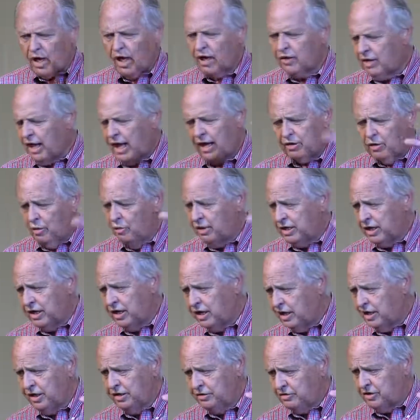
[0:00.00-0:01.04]
Okay, I don't want to
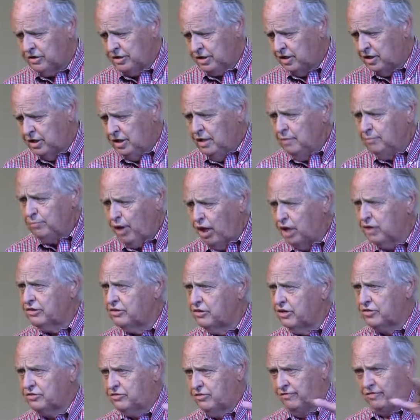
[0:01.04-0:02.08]
get into the
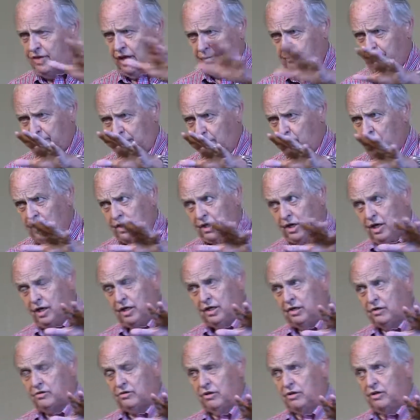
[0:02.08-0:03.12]
politics of that, but I want to get
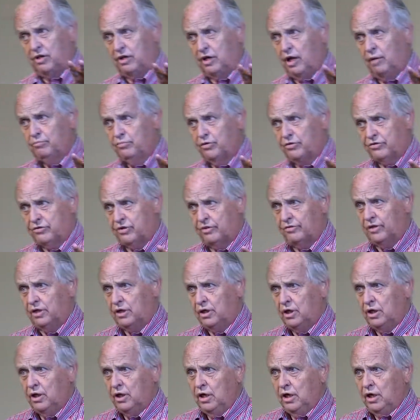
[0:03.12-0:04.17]
into the numbers of it.
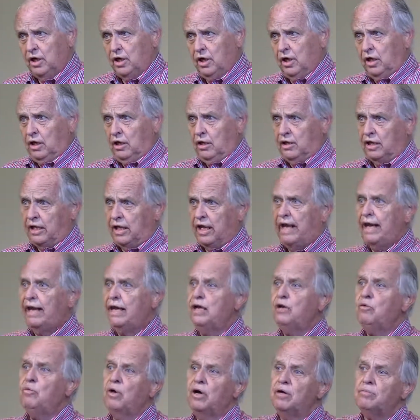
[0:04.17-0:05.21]
The
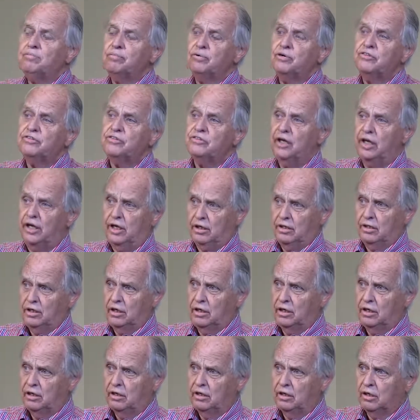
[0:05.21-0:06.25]
81%
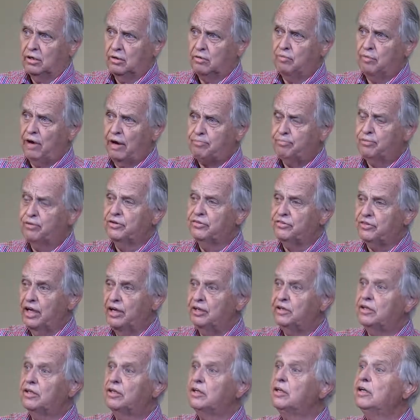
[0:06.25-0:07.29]

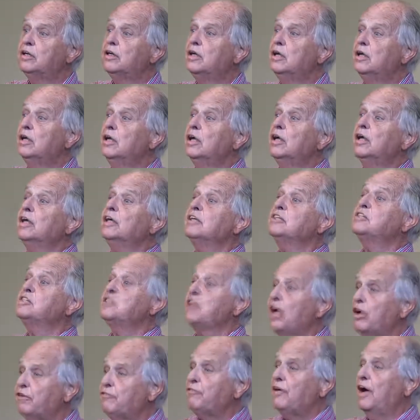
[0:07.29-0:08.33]
represented
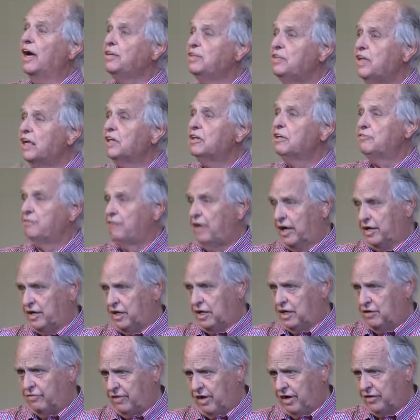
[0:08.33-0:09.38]
self-identified
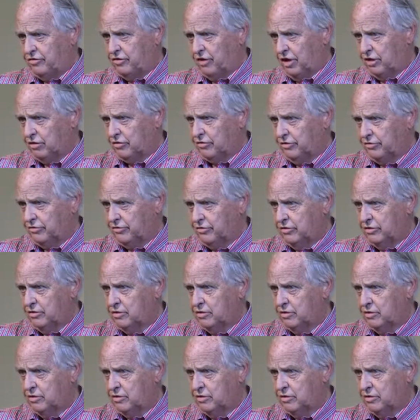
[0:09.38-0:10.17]
evangelicals.